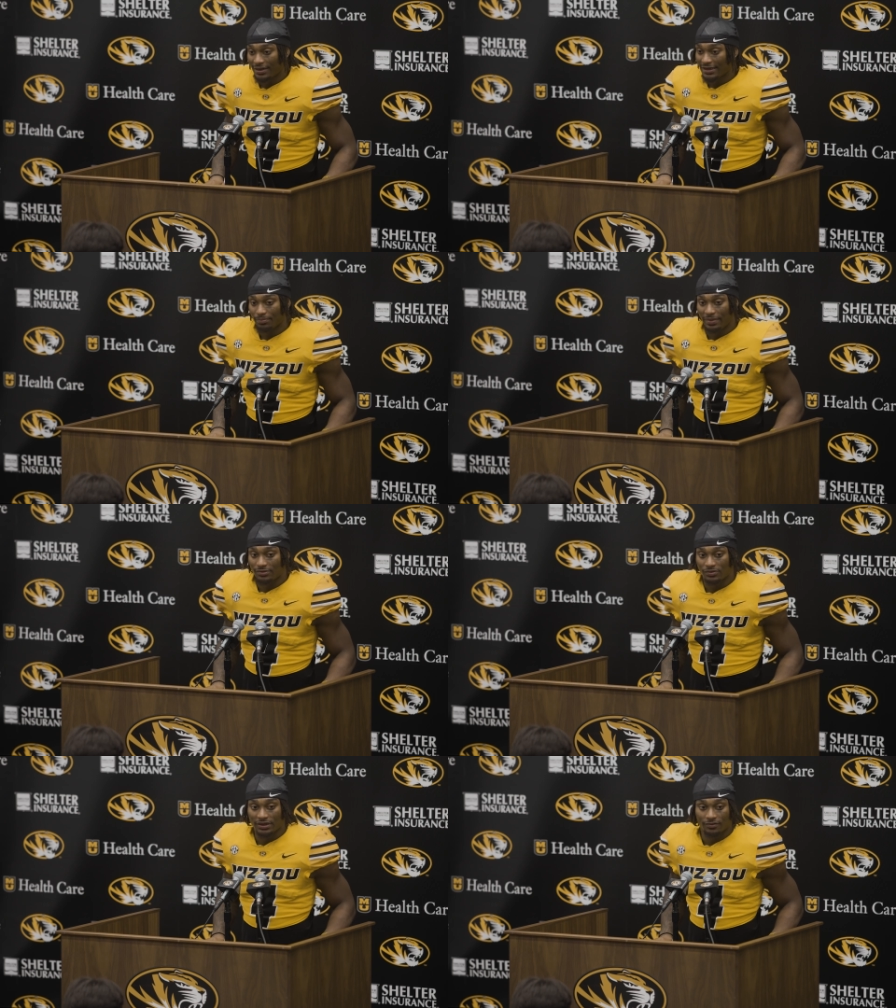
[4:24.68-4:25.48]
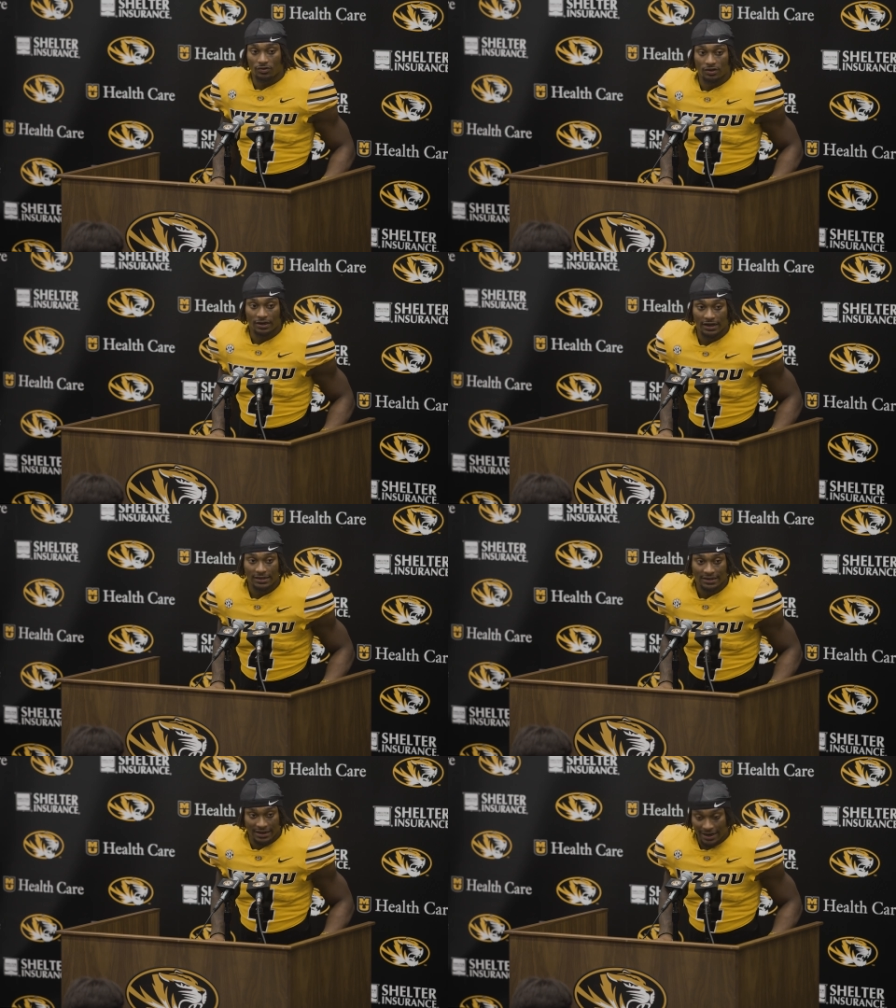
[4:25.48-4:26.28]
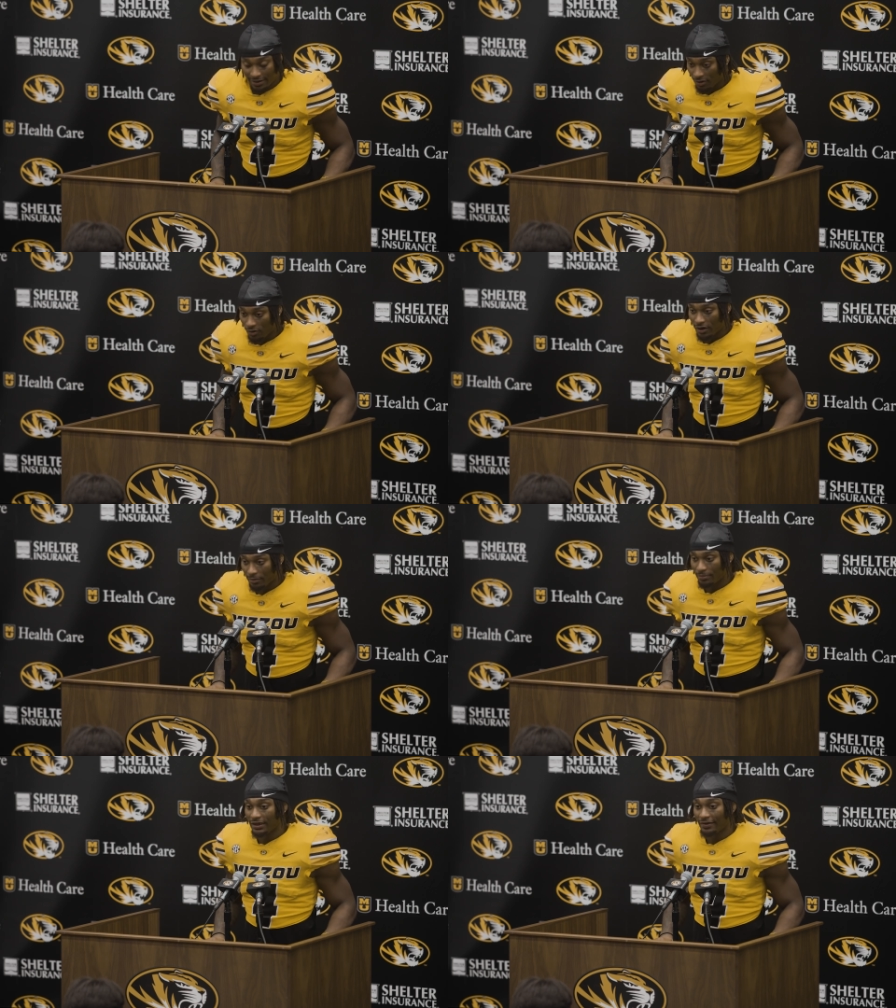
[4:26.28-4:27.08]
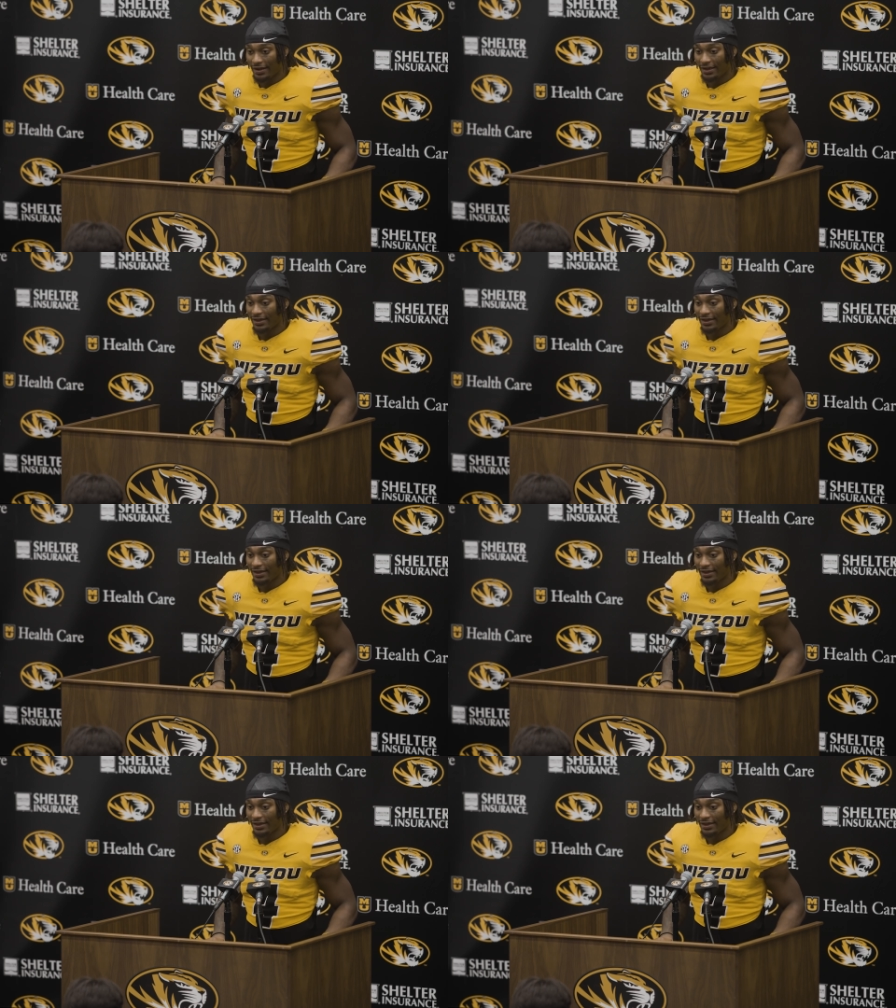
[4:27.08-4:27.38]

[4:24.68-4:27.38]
that's the best receiving coordination, and I wholeheartedly believe that.